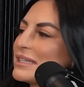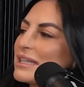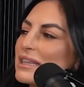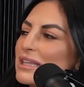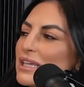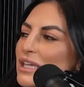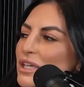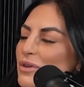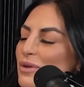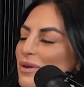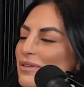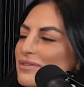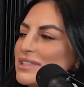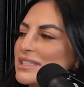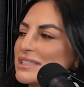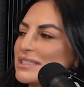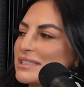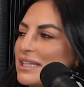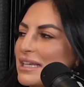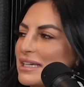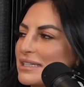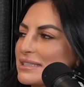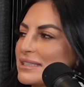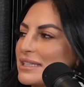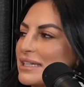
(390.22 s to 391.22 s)
I think you have
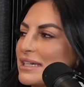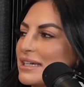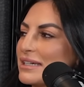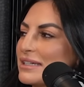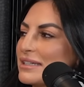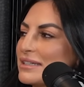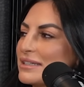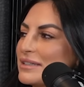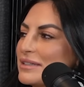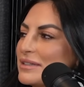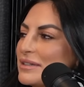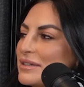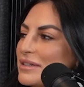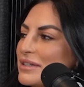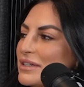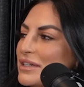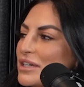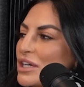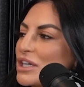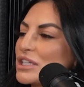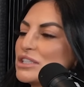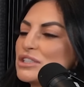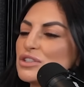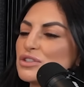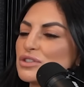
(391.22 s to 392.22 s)
dyslexia
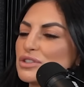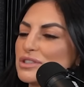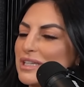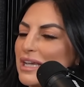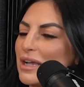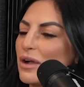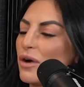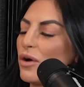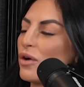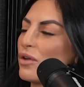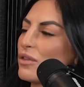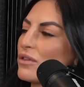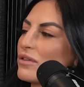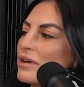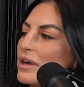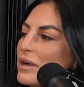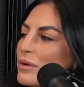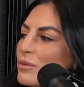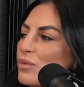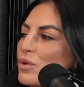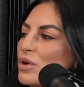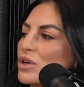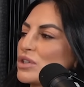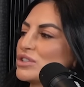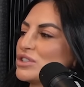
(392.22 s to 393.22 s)
because you'll say all the
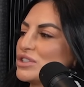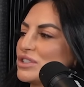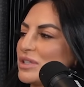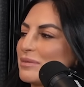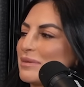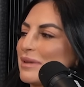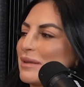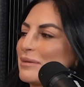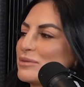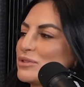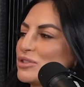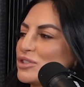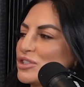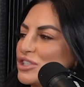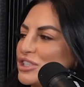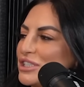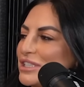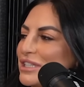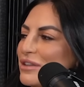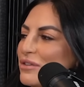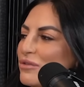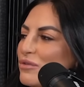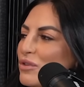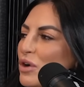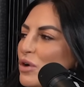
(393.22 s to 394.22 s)
right words. Sometimes you're just
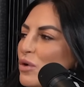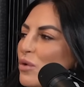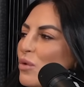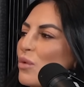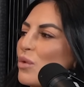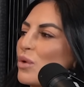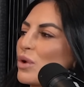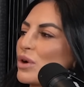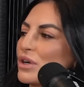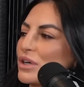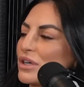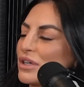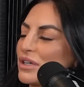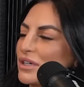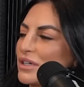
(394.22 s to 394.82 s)
in the wrong order.